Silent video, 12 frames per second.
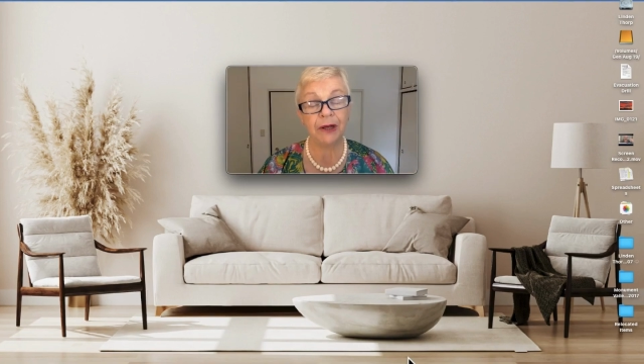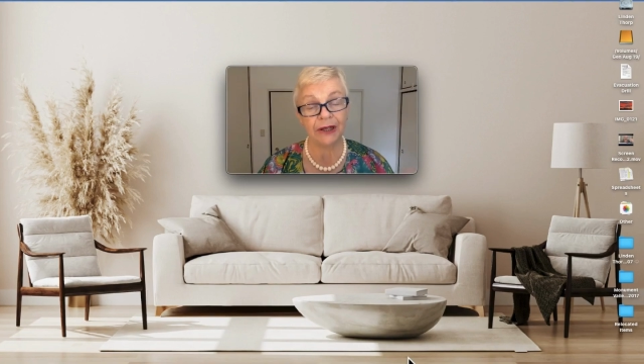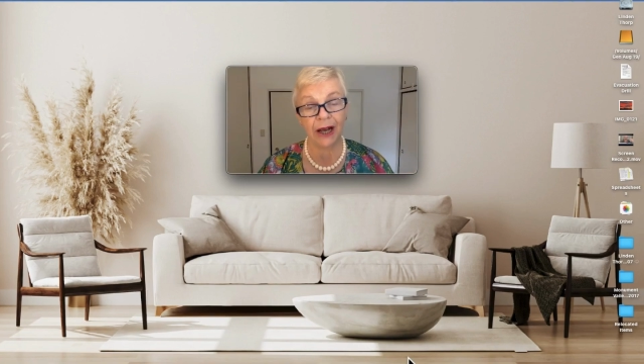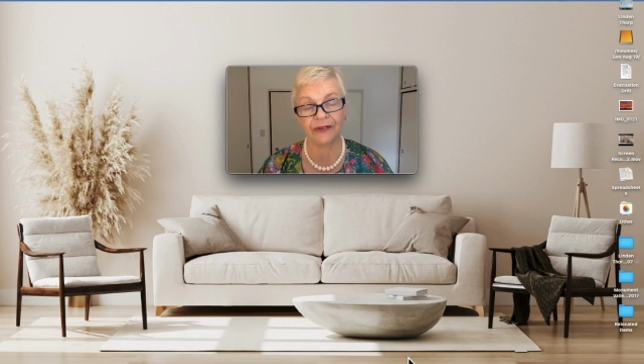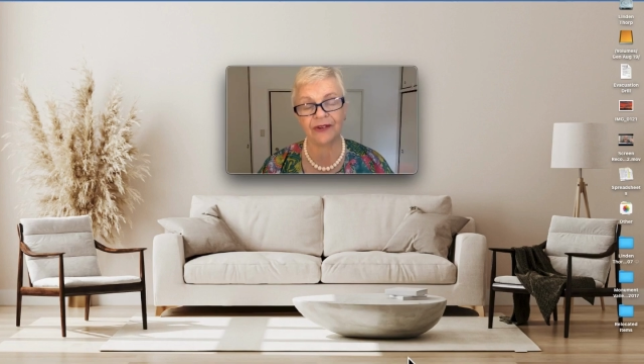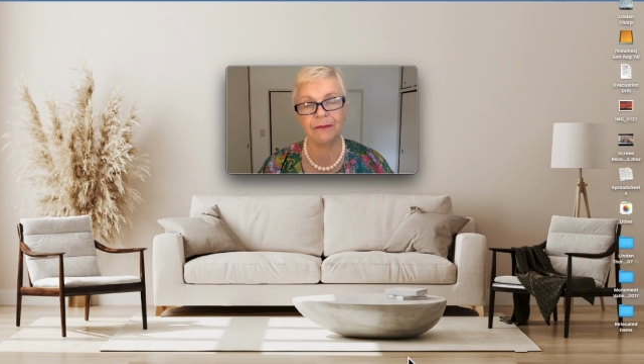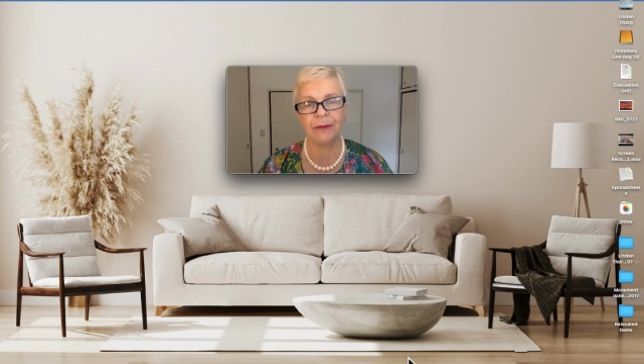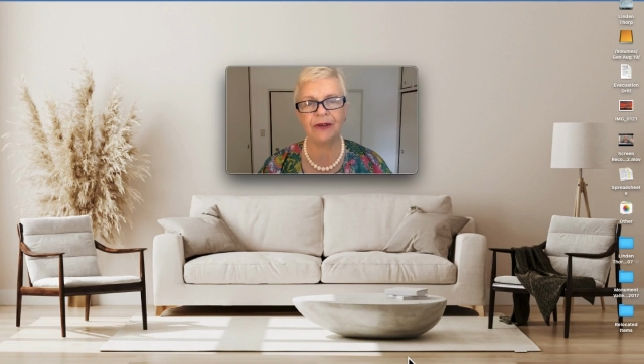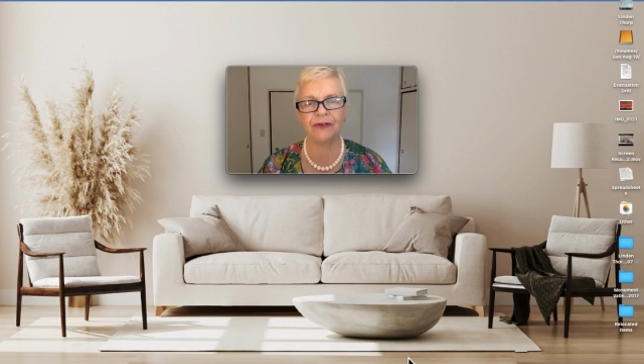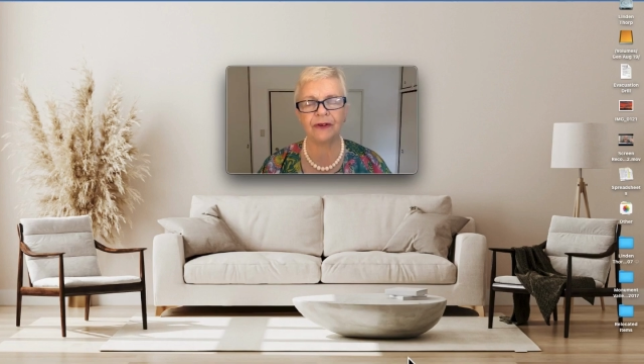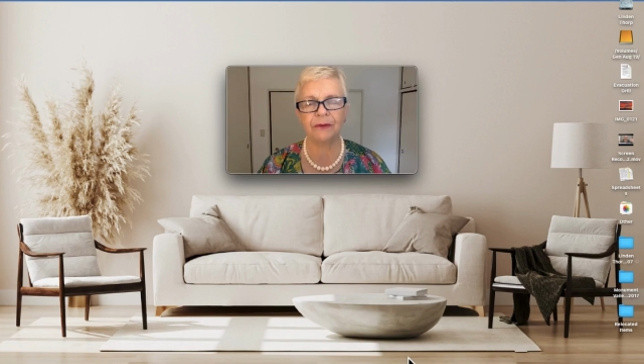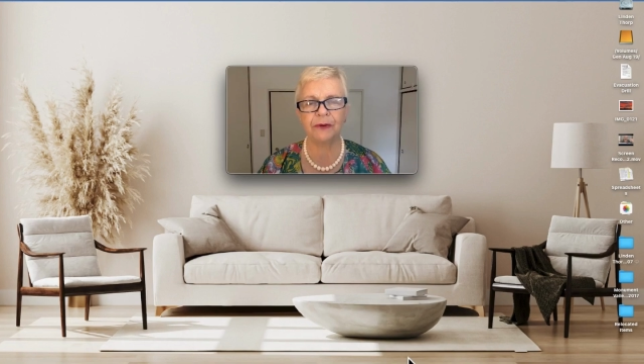But as I
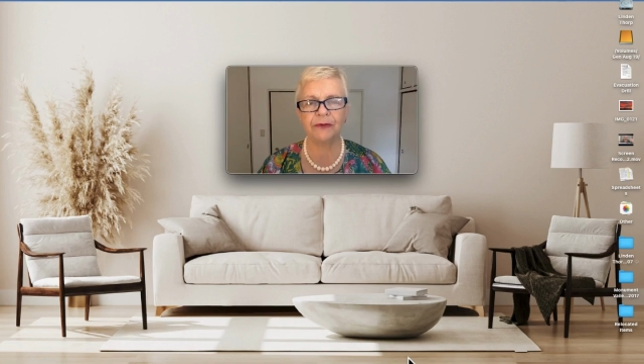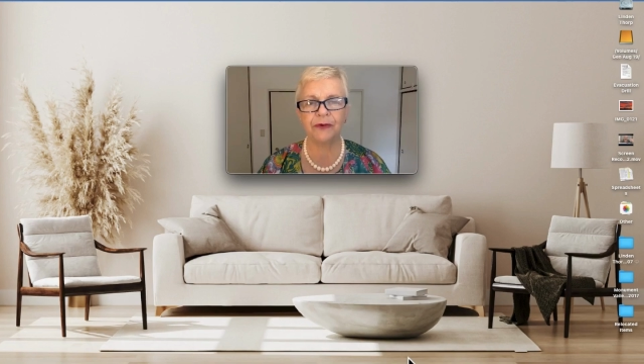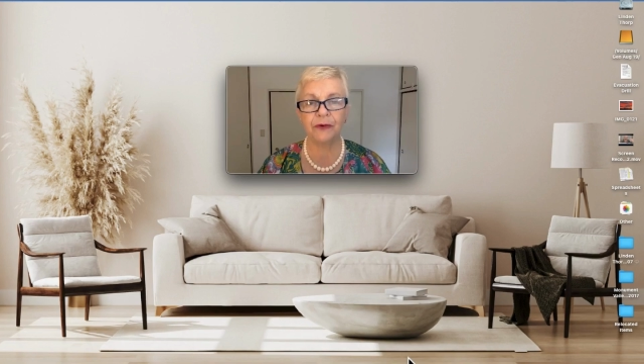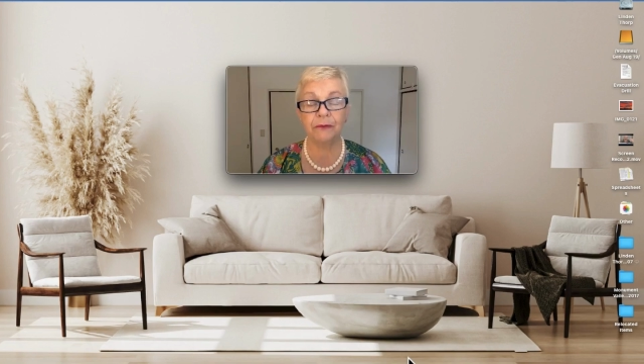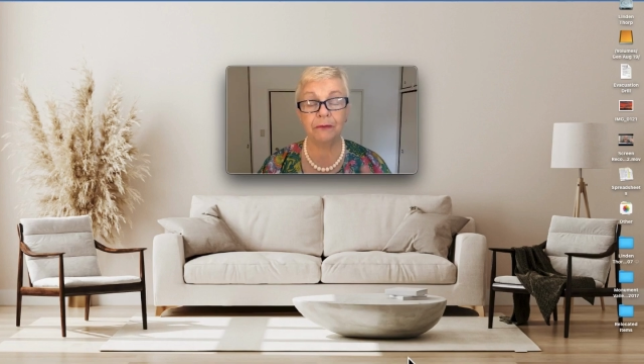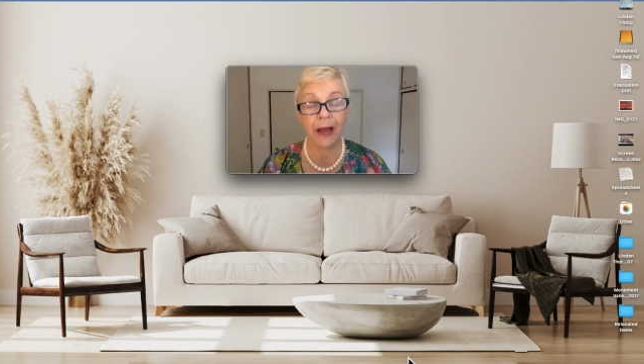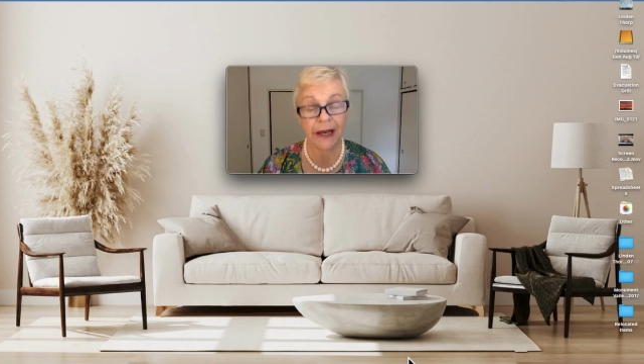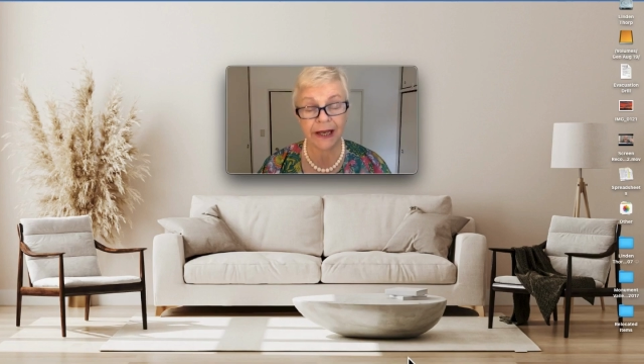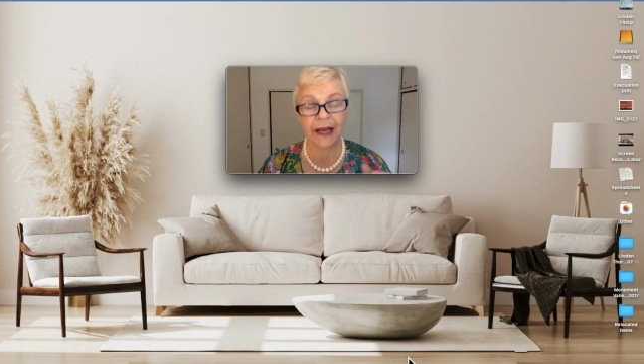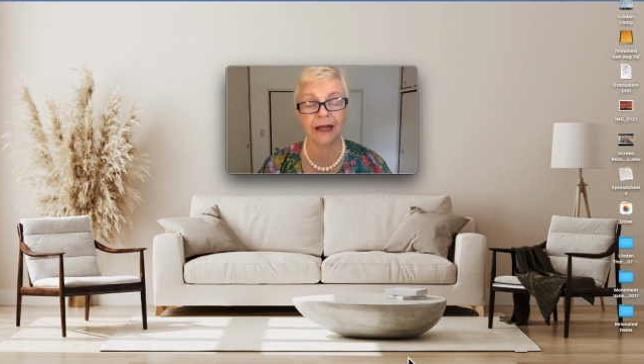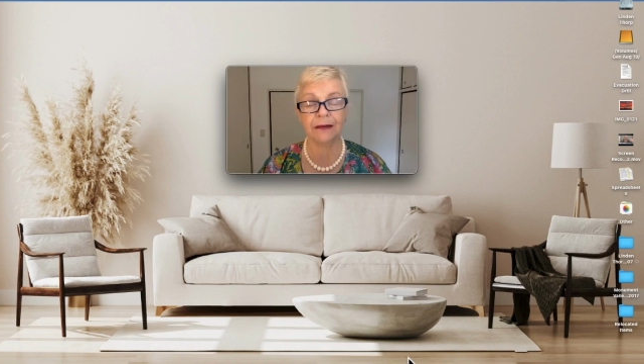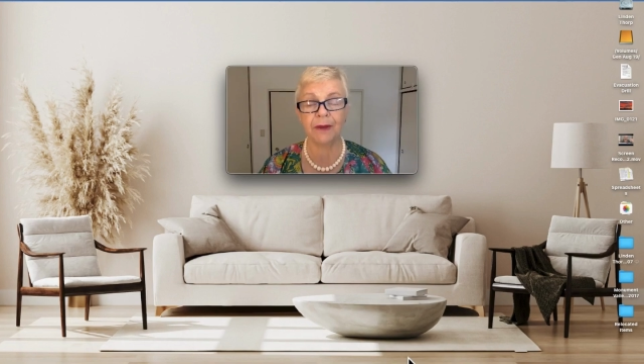mentioned before,
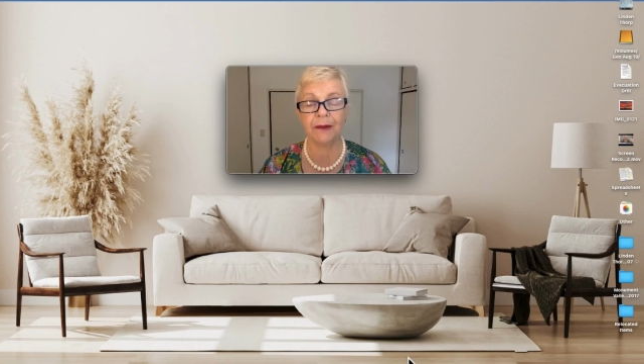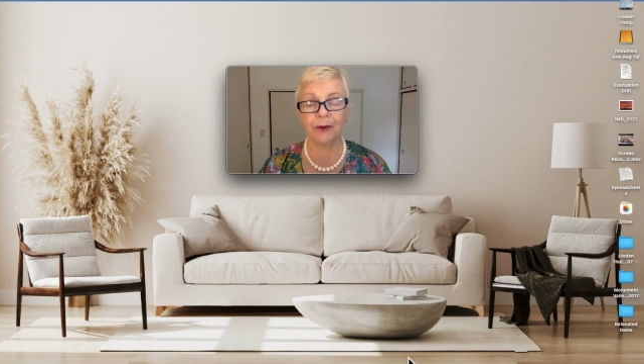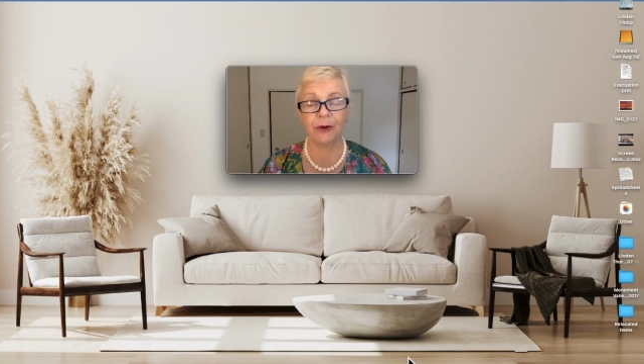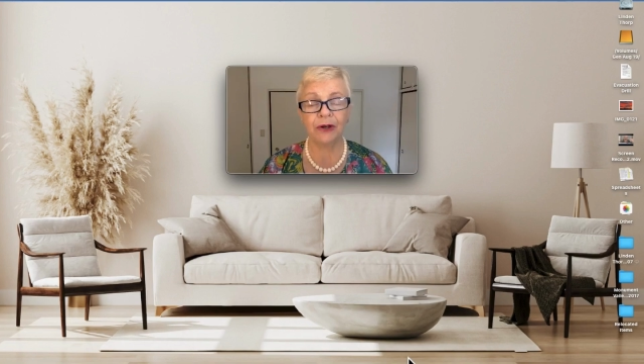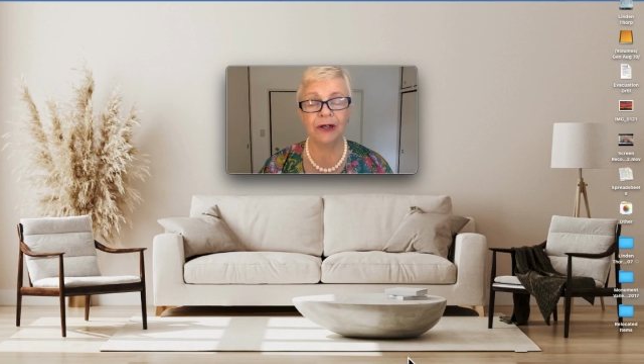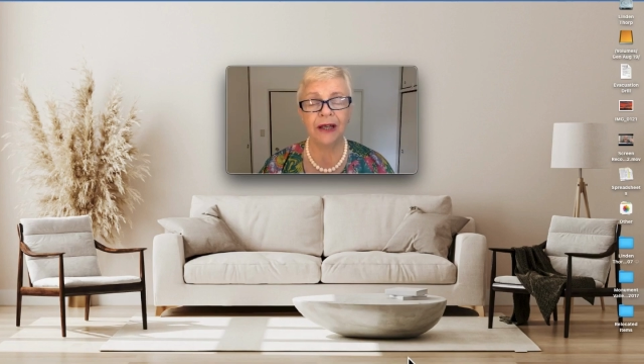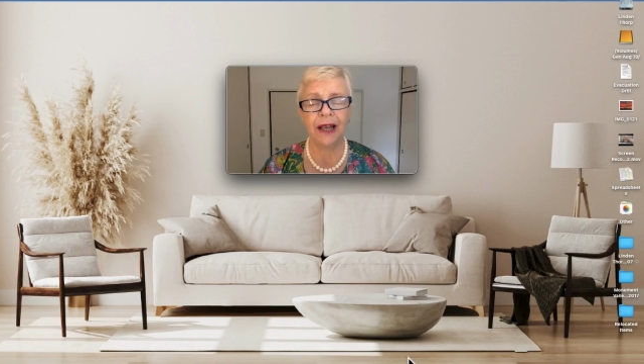making a memo,